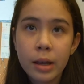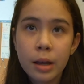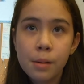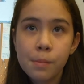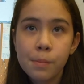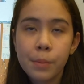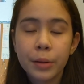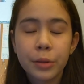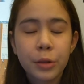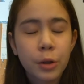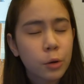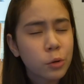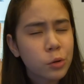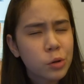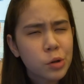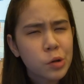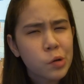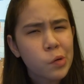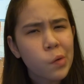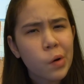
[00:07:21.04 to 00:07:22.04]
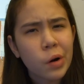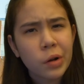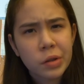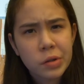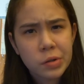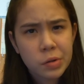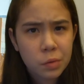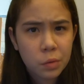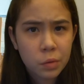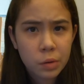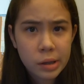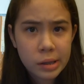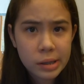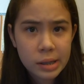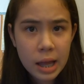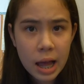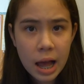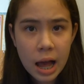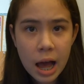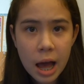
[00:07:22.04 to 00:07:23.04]
But those two are the schools
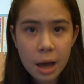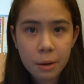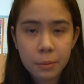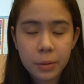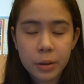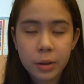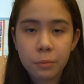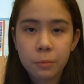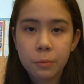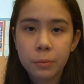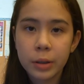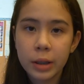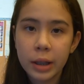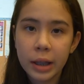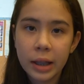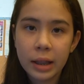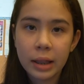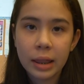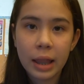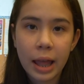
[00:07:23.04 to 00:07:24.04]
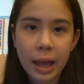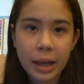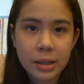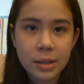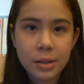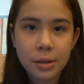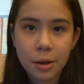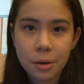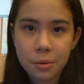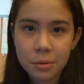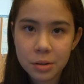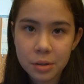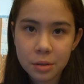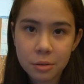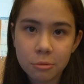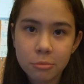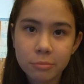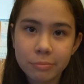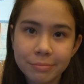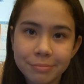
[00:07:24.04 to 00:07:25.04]
that I would really like to go to.
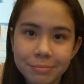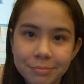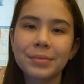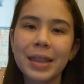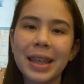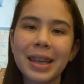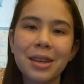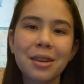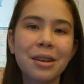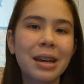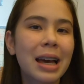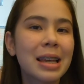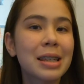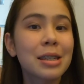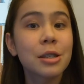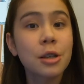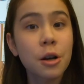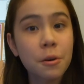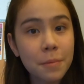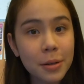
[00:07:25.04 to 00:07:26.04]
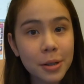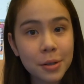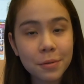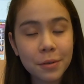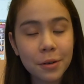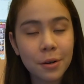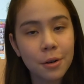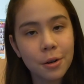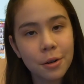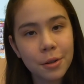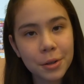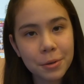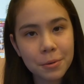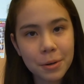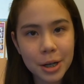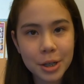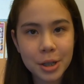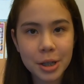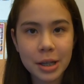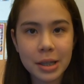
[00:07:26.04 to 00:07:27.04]
Thank you guys so much for all the
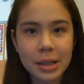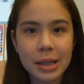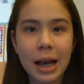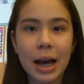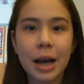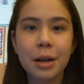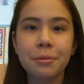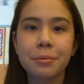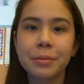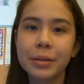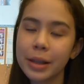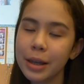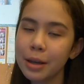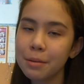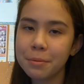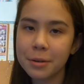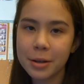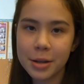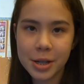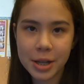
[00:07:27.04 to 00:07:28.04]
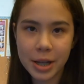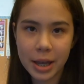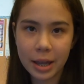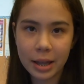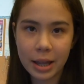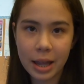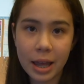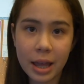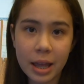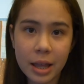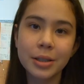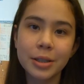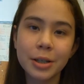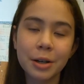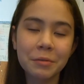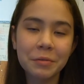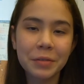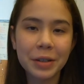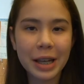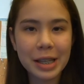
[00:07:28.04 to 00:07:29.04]
questions. I really appreciate it.
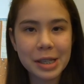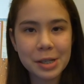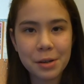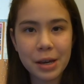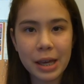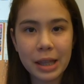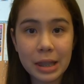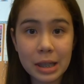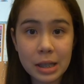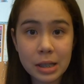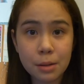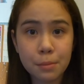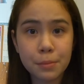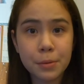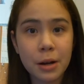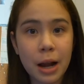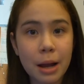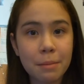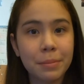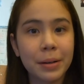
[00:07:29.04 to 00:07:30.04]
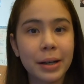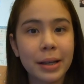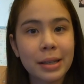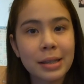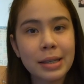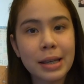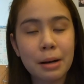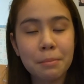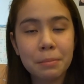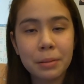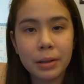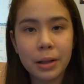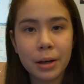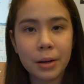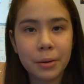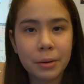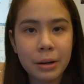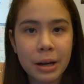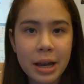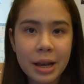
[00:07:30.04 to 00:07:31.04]
Don't forget to hit the subscribe button down
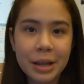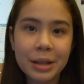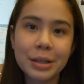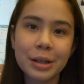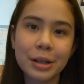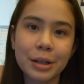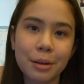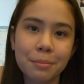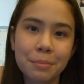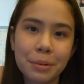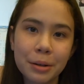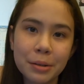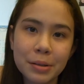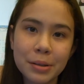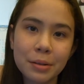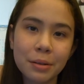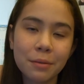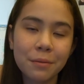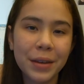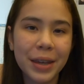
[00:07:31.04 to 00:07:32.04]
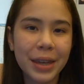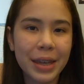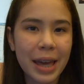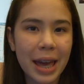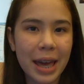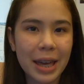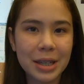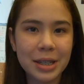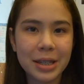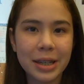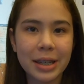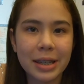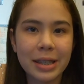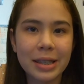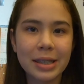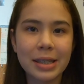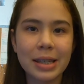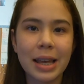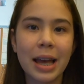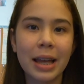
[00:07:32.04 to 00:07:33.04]
below, turn on post
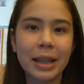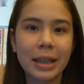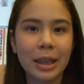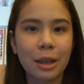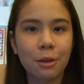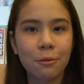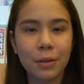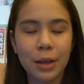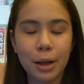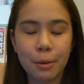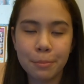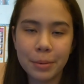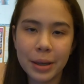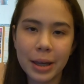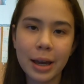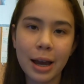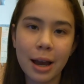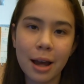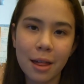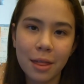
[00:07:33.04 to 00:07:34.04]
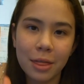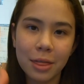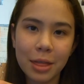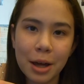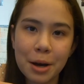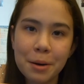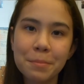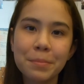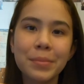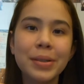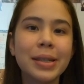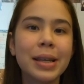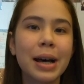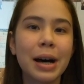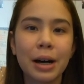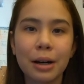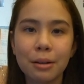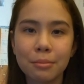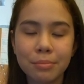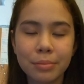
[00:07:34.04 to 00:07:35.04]
notifications, and give it a big thumbs
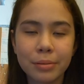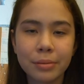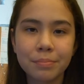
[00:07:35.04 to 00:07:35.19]
up.